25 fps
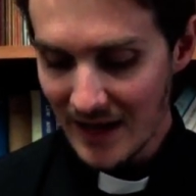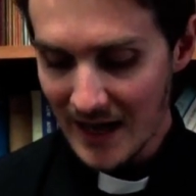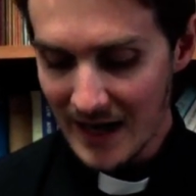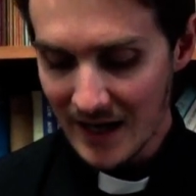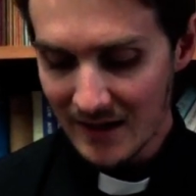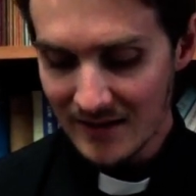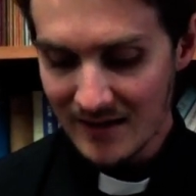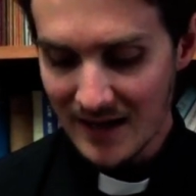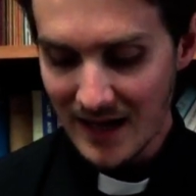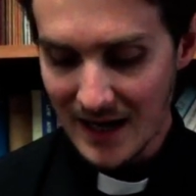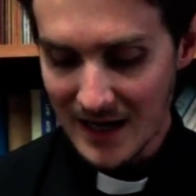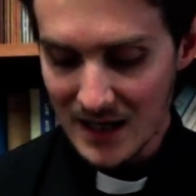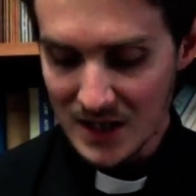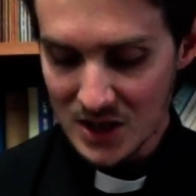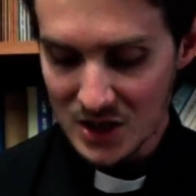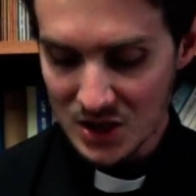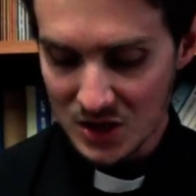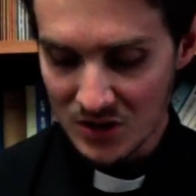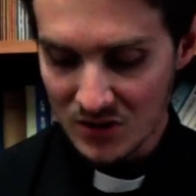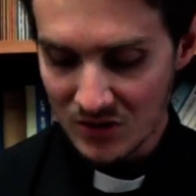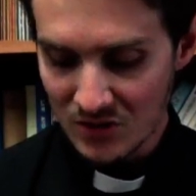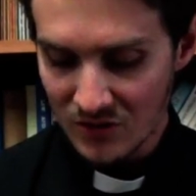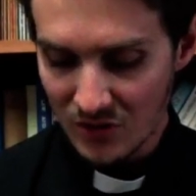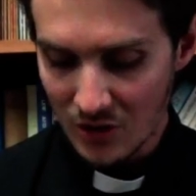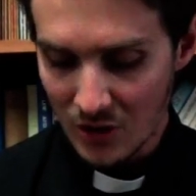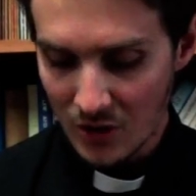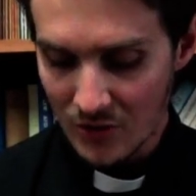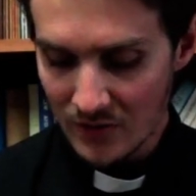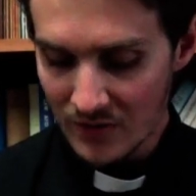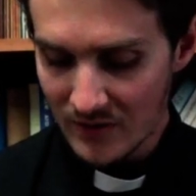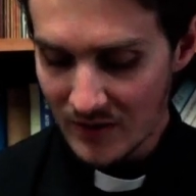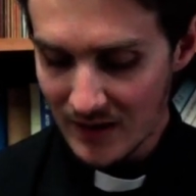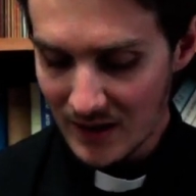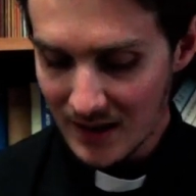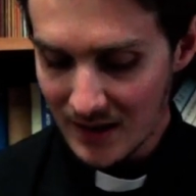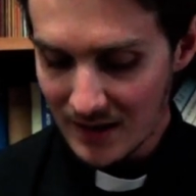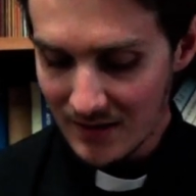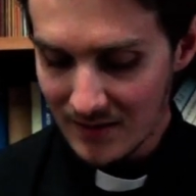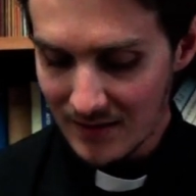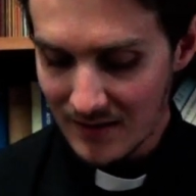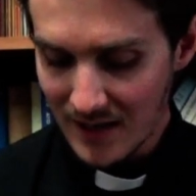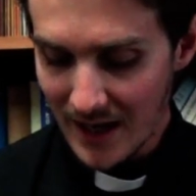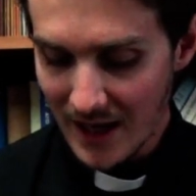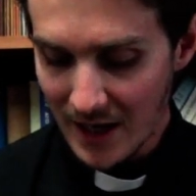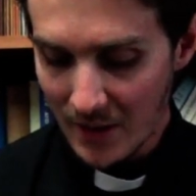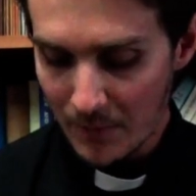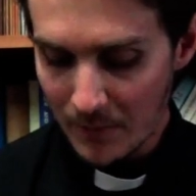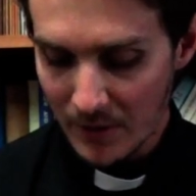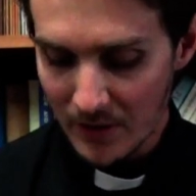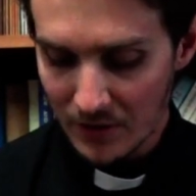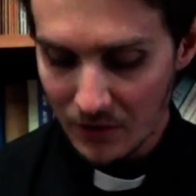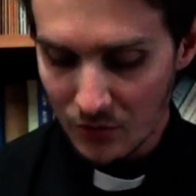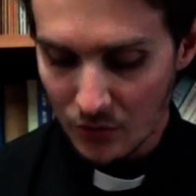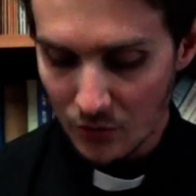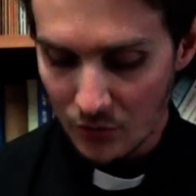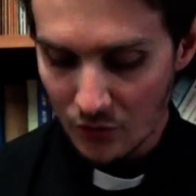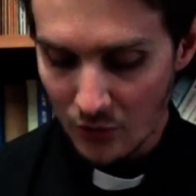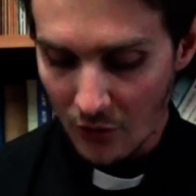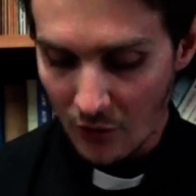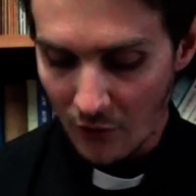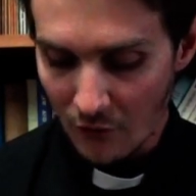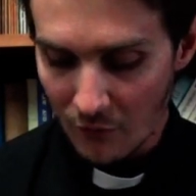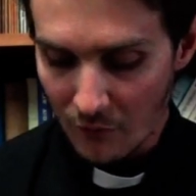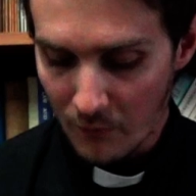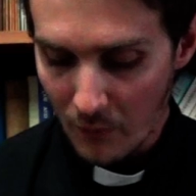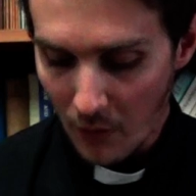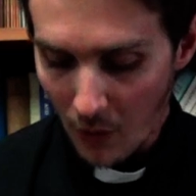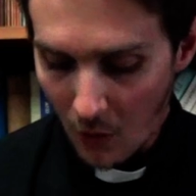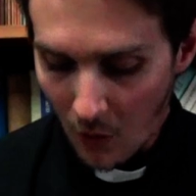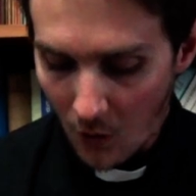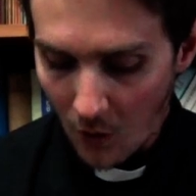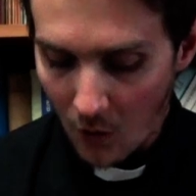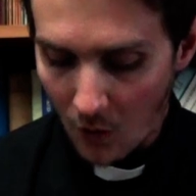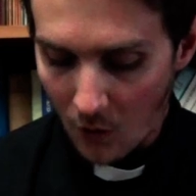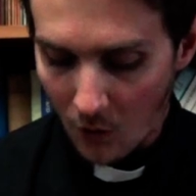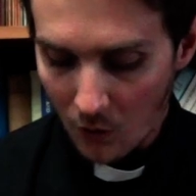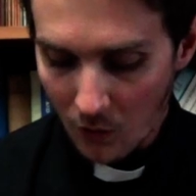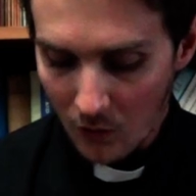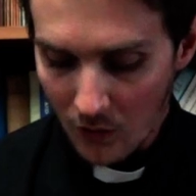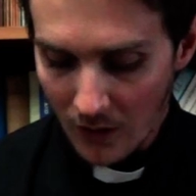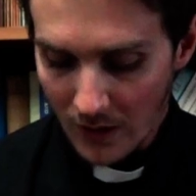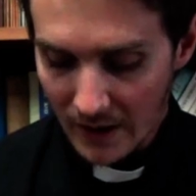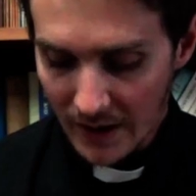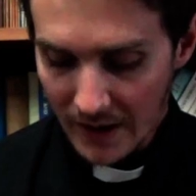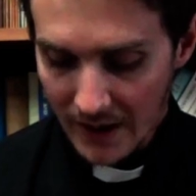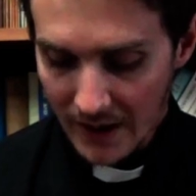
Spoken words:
annotations on the 10 epistles of Paul,